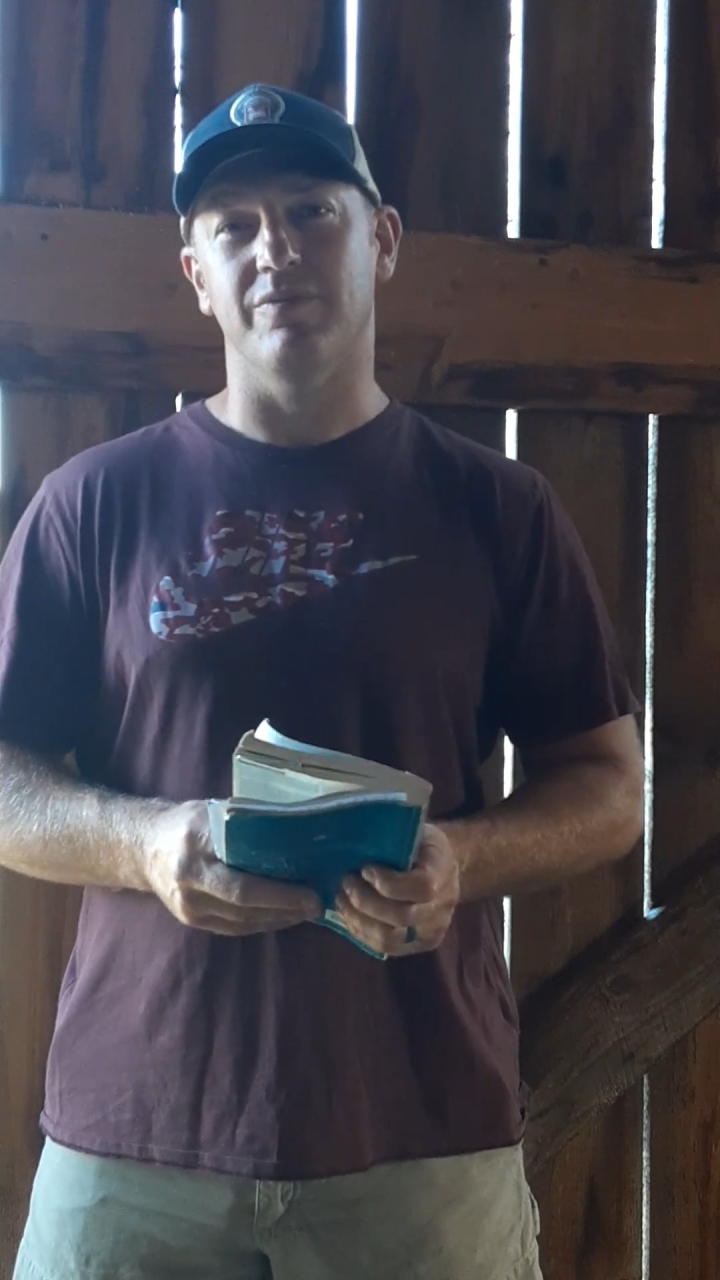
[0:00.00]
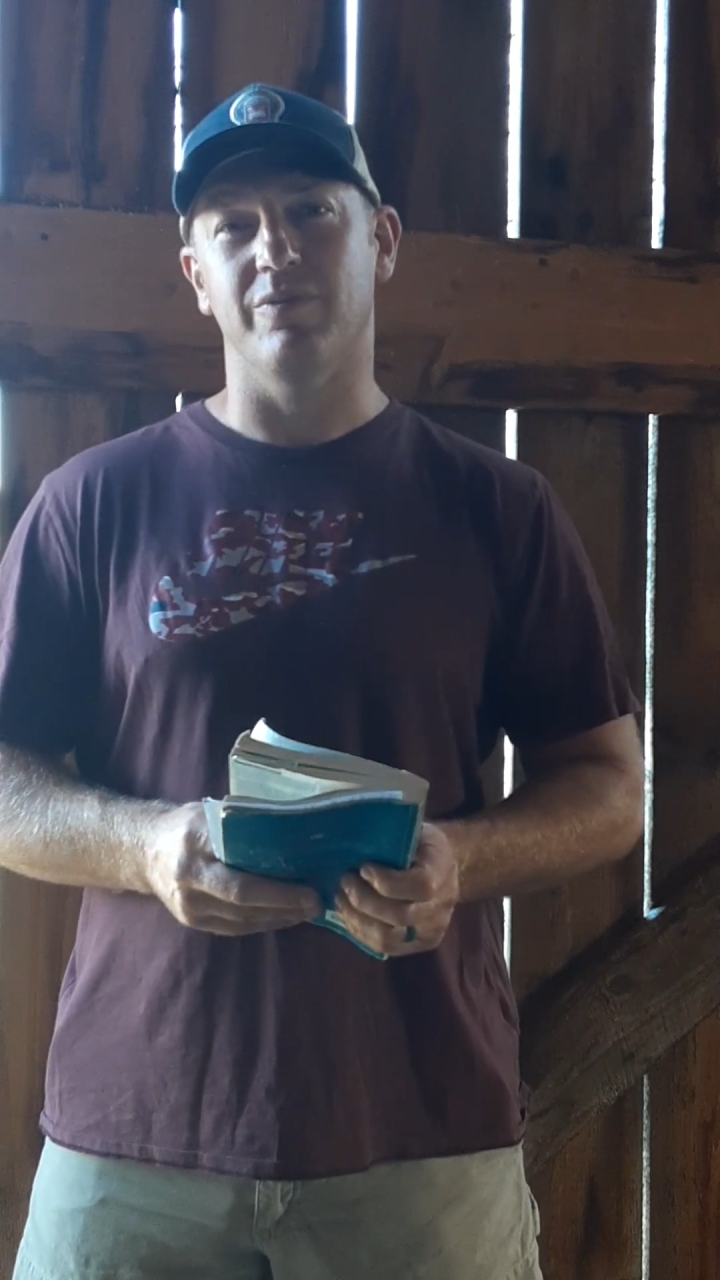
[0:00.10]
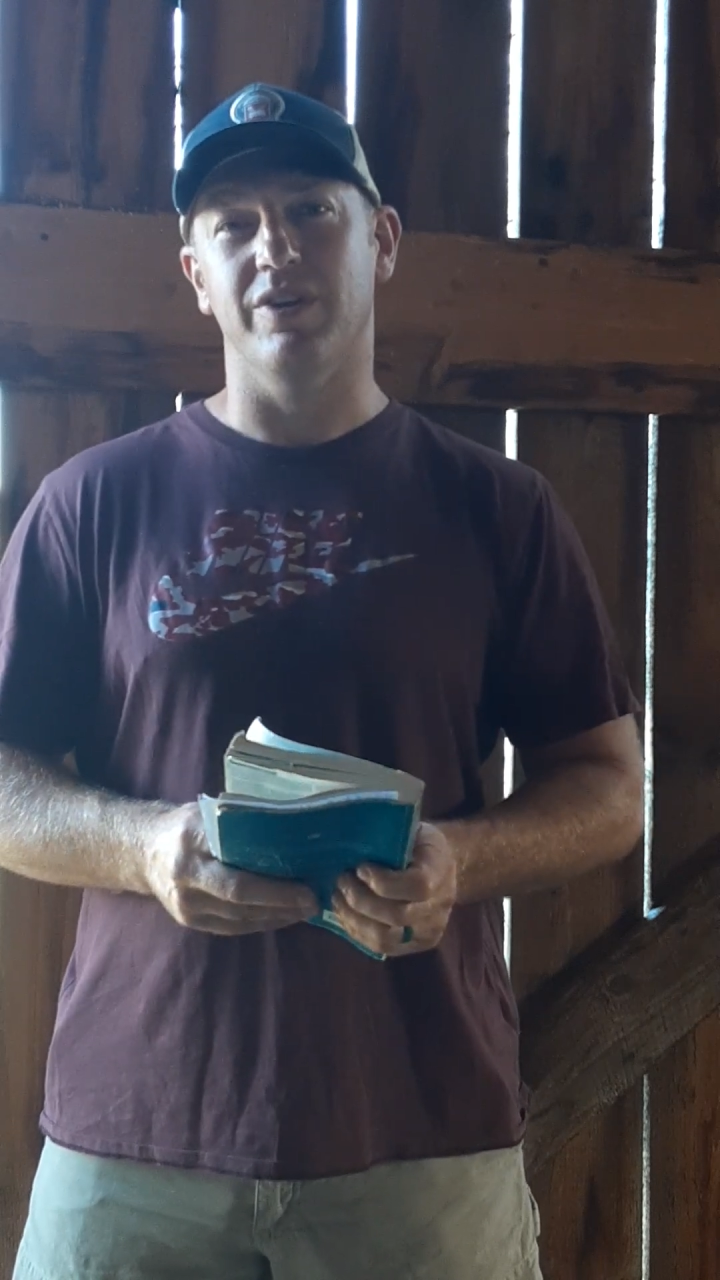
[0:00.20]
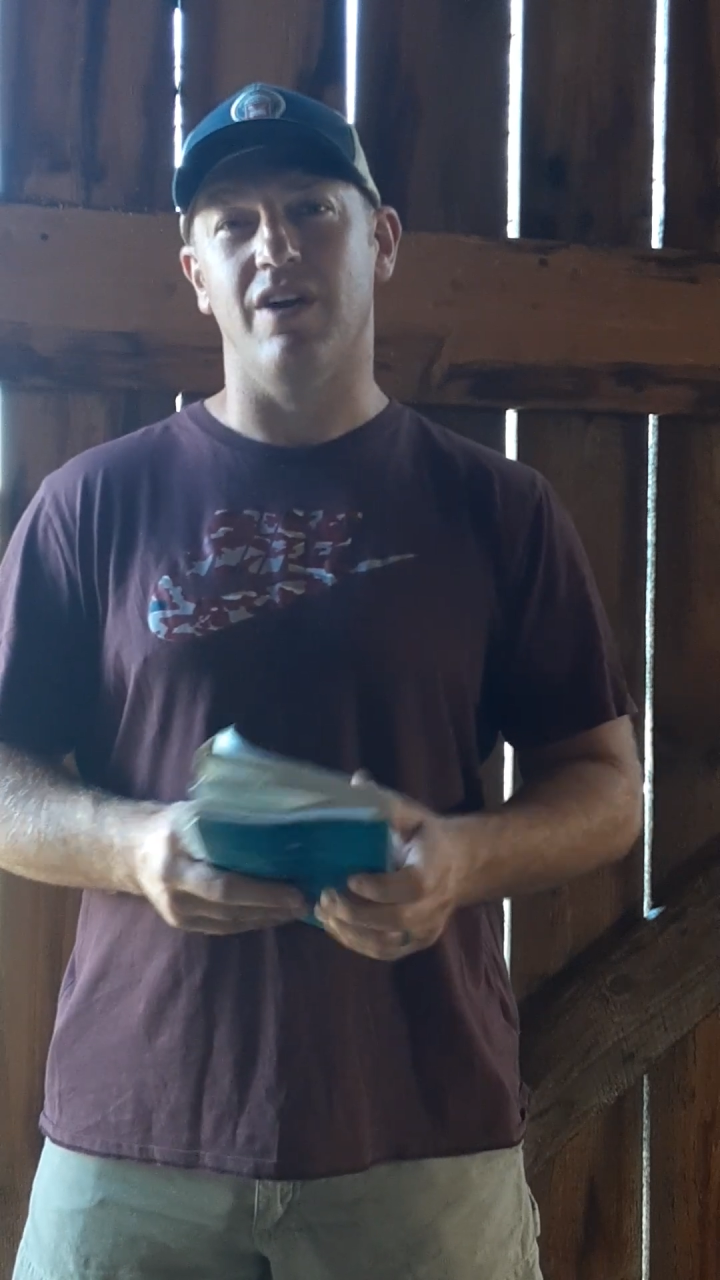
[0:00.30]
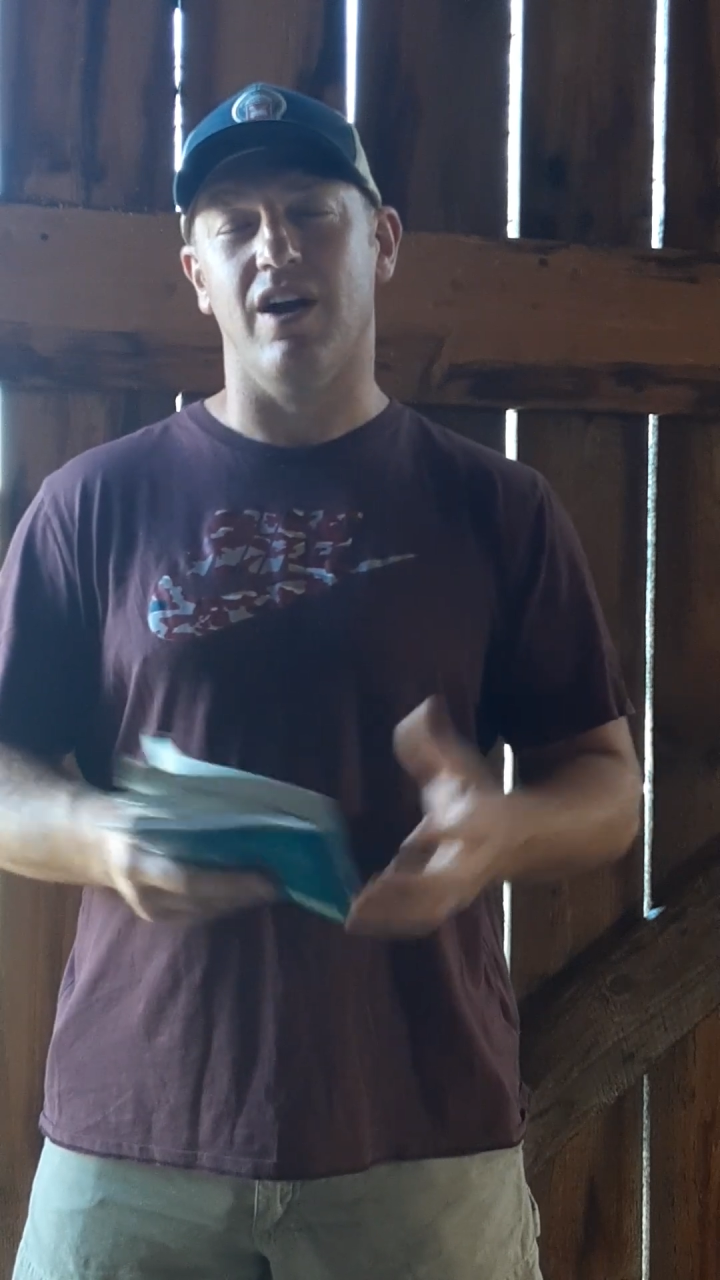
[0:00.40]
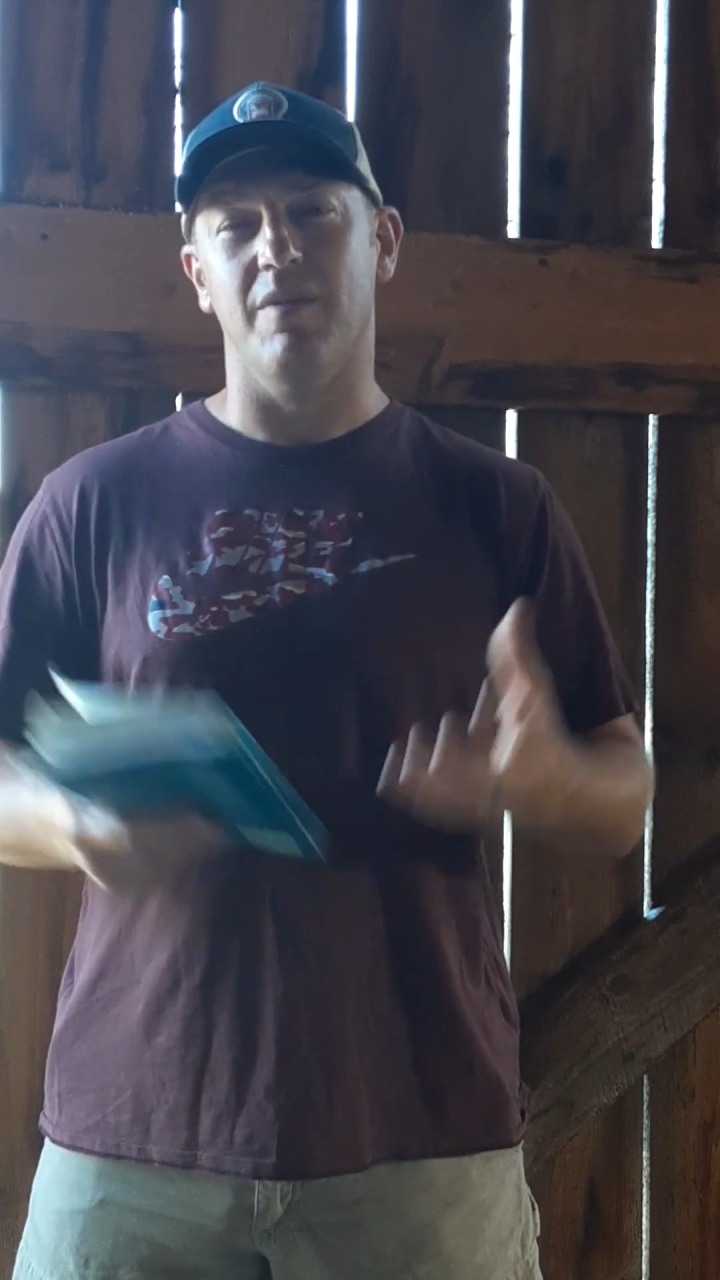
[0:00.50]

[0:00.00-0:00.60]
We talk